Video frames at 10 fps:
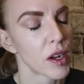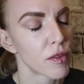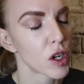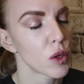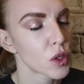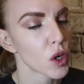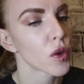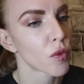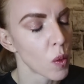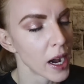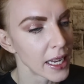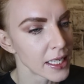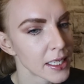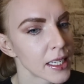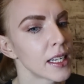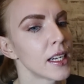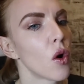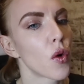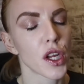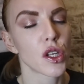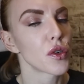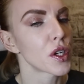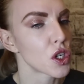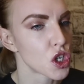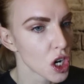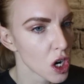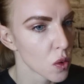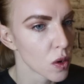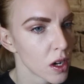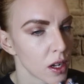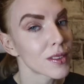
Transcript: If you lose a lot of weight or you're doing a show,